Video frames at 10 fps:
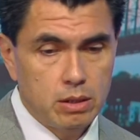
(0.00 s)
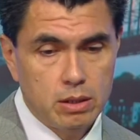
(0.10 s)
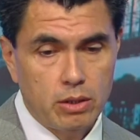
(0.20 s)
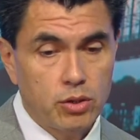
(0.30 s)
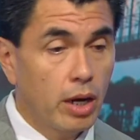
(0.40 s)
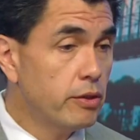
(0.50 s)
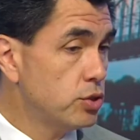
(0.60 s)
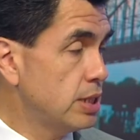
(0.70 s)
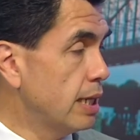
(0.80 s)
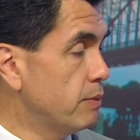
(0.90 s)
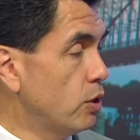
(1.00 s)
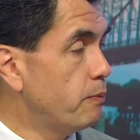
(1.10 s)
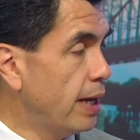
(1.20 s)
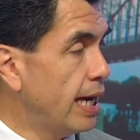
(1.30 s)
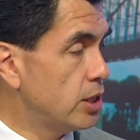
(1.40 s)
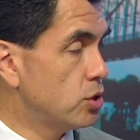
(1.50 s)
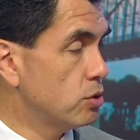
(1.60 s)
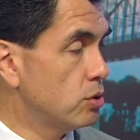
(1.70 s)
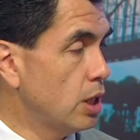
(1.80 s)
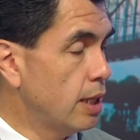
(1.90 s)
Now there are other segment of
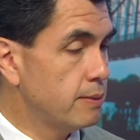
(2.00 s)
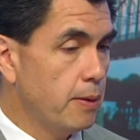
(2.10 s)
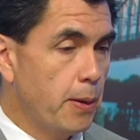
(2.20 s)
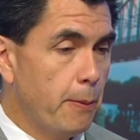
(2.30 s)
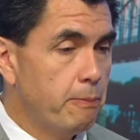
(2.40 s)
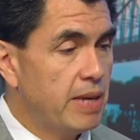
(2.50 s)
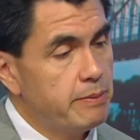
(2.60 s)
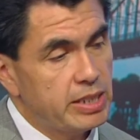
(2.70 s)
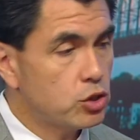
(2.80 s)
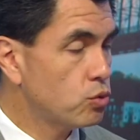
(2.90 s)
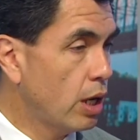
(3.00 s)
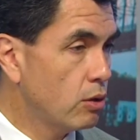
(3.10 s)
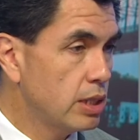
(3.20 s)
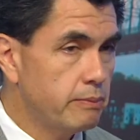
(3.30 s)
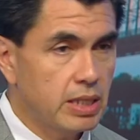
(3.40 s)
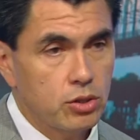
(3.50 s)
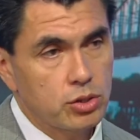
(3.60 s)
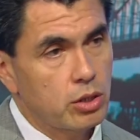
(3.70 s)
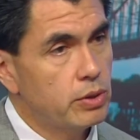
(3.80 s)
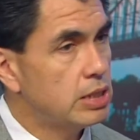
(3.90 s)
patients that may be struggling because
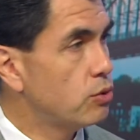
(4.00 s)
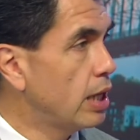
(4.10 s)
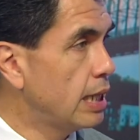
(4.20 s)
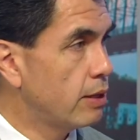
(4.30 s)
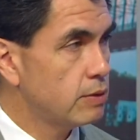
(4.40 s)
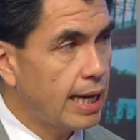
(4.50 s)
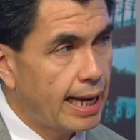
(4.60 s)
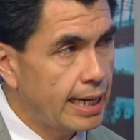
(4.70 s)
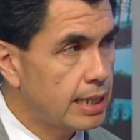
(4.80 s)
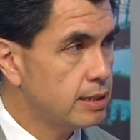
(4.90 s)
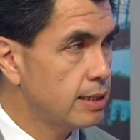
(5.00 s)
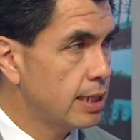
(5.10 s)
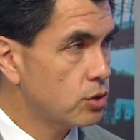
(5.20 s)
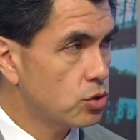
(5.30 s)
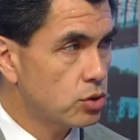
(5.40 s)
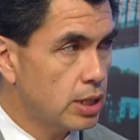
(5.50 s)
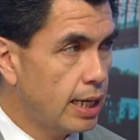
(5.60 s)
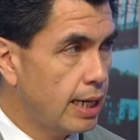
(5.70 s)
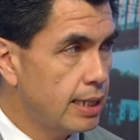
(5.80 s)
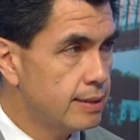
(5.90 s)
they already tried a lot of diets and
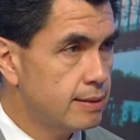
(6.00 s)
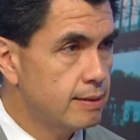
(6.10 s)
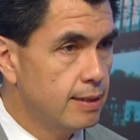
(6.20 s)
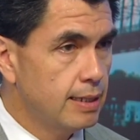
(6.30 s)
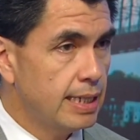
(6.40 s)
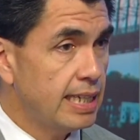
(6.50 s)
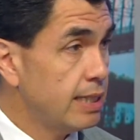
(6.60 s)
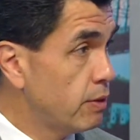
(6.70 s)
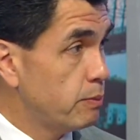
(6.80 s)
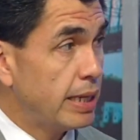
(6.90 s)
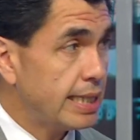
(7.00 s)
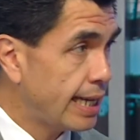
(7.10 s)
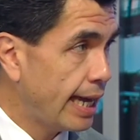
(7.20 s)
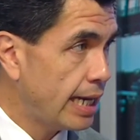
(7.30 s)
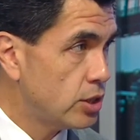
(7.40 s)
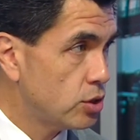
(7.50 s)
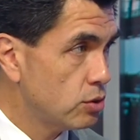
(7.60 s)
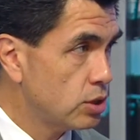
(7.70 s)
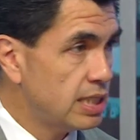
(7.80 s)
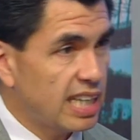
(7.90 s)
exercise and even
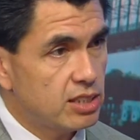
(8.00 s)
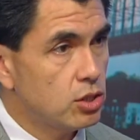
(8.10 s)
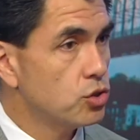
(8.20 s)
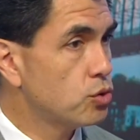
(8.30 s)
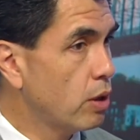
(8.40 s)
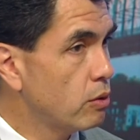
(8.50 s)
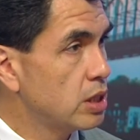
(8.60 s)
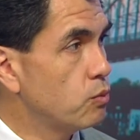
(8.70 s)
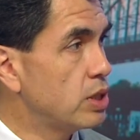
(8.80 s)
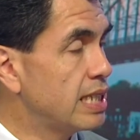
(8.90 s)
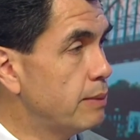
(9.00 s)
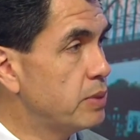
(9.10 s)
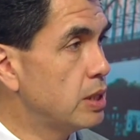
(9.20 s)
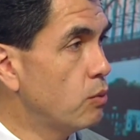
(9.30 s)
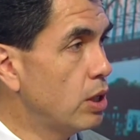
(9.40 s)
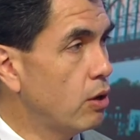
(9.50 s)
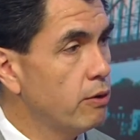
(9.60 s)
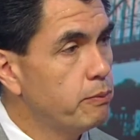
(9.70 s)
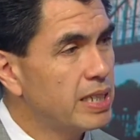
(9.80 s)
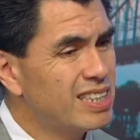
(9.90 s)
medications and they still struggling with keeping the weight off,
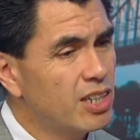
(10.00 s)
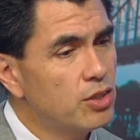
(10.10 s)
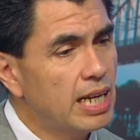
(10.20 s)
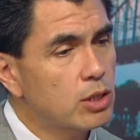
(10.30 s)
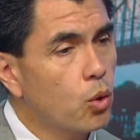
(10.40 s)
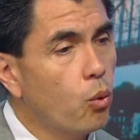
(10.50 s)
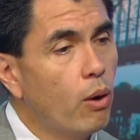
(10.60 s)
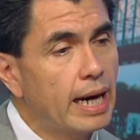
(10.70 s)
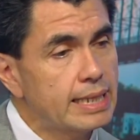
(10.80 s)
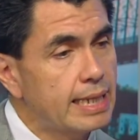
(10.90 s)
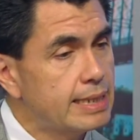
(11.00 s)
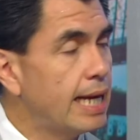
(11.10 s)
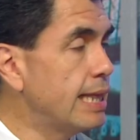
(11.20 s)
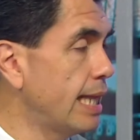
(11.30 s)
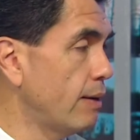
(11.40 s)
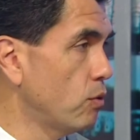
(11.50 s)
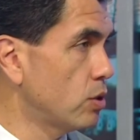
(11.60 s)
but they're not quite at that level.